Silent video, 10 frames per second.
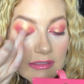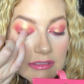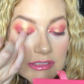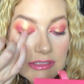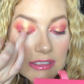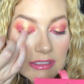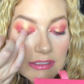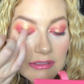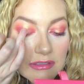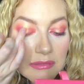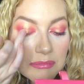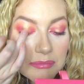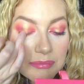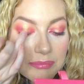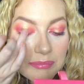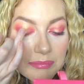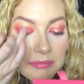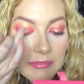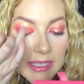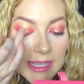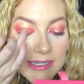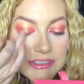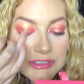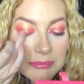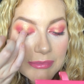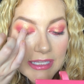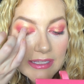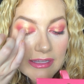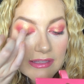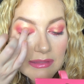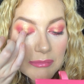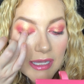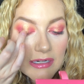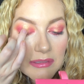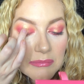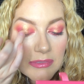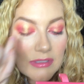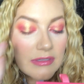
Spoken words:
just a little extra peak at the bottom.